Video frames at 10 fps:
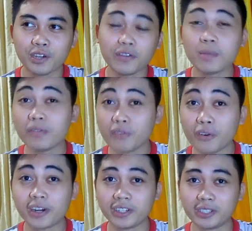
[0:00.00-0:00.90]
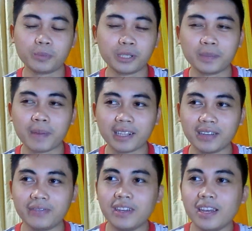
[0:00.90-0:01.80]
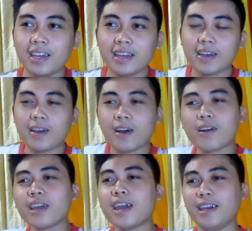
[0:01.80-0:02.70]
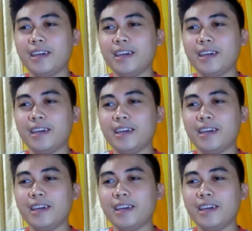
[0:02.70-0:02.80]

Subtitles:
from a foreigner's perspective. Okay,